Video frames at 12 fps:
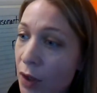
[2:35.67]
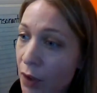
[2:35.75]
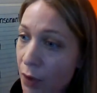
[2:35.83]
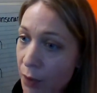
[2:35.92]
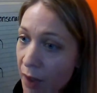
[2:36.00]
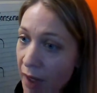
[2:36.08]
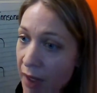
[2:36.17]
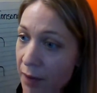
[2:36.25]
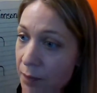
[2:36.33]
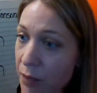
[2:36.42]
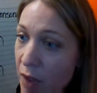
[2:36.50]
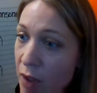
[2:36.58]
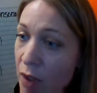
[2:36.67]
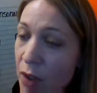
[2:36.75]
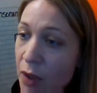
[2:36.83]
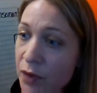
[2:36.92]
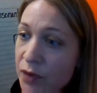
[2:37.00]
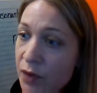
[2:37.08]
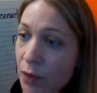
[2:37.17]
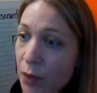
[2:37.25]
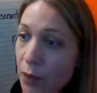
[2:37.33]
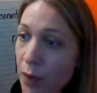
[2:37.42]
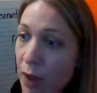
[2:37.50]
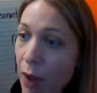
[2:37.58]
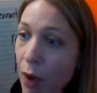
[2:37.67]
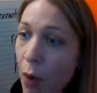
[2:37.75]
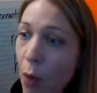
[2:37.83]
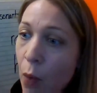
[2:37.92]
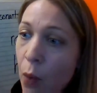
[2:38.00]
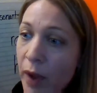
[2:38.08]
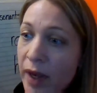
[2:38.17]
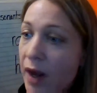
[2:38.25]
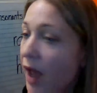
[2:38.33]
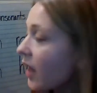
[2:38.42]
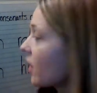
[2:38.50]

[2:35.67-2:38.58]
Okay, so when I